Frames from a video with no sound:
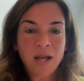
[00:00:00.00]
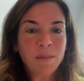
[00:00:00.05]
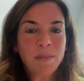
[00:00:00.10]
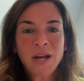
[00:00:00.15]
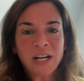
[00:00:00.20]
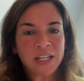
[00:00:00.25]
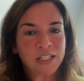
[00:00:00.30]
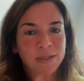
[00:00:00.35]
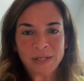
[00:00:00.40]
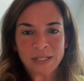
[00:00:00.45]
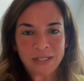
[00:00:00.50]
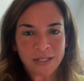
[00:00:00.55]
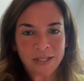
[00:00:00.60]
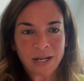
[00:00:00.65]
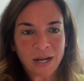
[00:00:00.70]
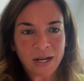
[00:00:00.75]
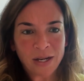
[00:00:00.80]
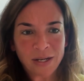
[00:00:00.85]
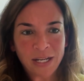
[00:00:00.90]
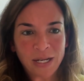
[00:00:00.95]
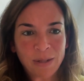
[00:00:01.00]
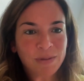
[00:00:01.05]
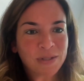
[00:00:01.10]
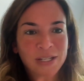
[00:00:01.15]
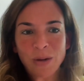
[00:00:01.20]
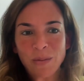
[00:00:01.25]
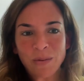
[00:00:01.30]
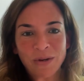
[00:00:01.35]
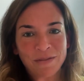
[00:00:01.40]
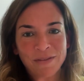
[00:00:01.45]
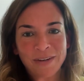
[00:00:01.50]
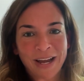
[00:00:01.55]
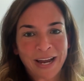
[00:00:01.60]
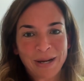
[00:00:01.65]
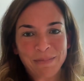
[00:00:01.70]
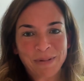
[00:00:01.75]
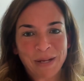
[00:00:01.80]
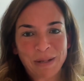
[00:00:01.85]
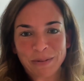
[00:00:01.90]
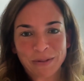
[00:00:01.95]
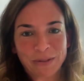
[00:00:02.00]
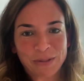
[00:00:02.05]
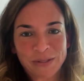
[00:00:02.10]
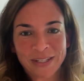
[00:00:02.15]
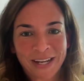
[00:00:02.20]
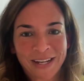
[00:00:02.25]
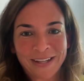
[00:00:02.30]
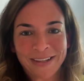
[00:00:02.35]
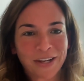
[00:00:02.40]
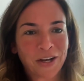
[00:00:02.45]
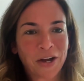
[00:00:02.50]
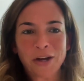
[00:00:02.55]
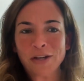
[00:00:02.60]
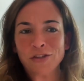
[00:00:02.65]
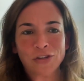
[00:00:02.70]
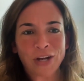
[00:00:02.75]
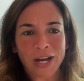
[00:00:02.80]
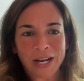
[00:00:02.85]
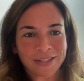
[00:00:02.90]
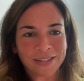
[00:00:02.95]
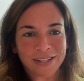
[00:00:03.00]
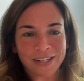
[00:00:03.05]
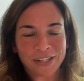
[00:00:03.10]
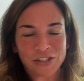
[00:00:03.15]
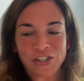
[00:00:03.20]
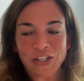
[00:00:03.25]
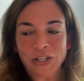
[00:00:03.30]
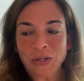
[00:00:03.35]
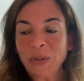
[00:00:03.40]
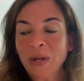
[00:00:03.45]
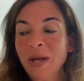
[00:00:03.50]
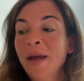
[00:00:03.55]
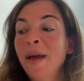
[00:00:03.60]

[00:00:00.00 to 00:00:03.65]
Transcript: My husband did not. He was not one of 9 people who signed the contracts at issue.